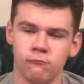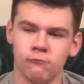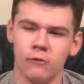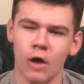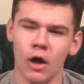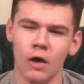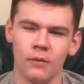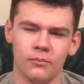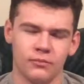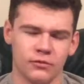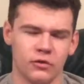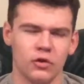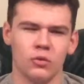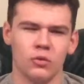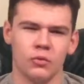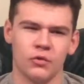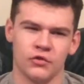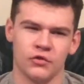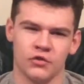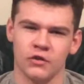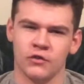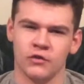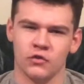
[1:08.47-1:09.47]
Well, 2
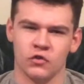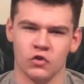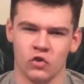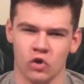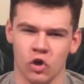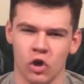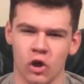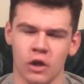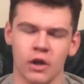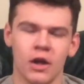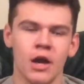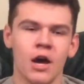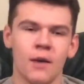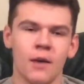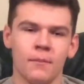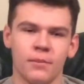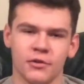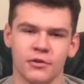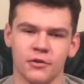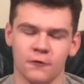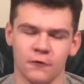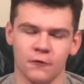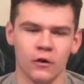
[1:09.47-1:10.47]
was just good,
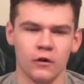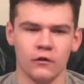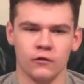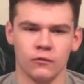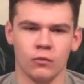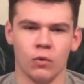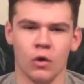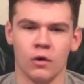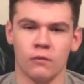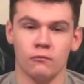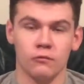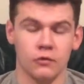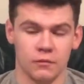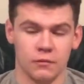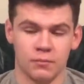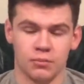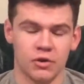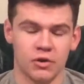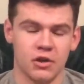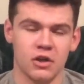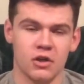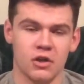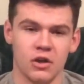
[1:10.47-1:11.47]
but the first one was pretty